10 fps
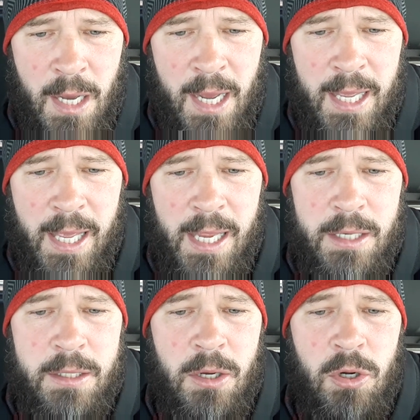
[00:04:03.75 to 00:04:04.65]
I
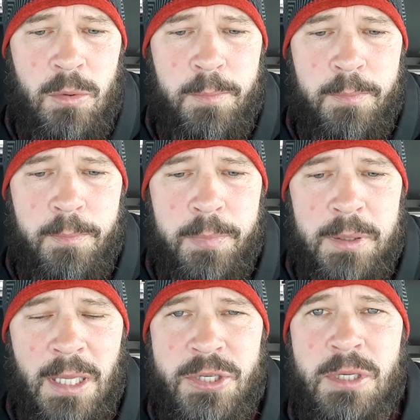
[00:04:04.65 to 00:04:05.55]
ate no
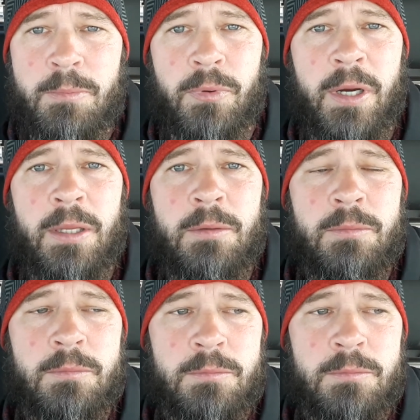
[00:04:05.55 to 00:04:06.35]
pleasant bread.